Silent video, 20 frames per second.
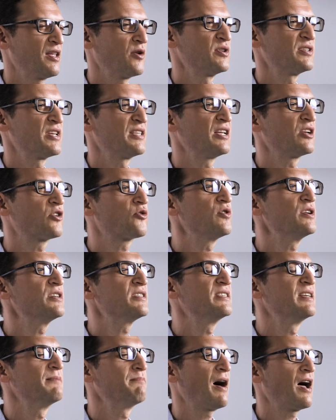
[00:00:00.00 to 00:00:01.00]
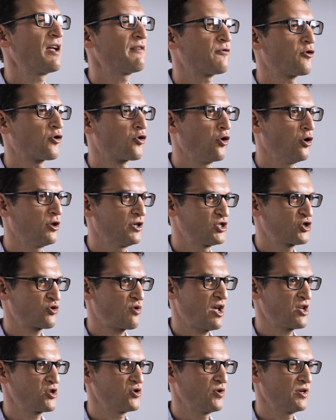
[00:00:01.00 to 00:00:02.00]
there is an increased demand for college
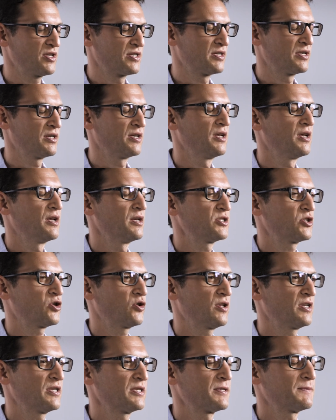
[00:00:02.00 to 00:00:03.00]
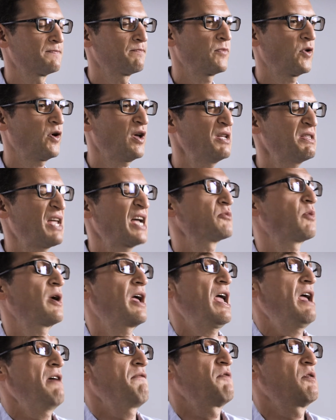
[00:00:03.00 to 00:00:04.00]
graduate students. Okay, that's why
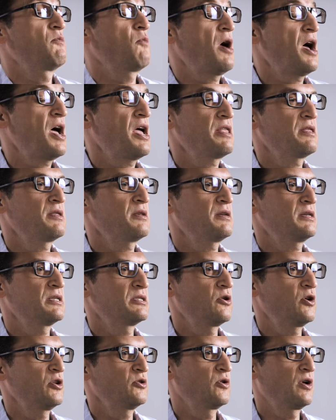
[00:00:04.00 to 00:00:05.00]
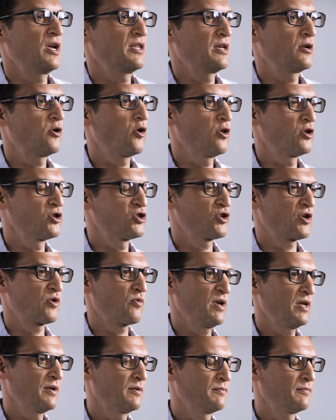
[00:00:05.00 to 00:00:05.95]
everyone is going to get a college degree.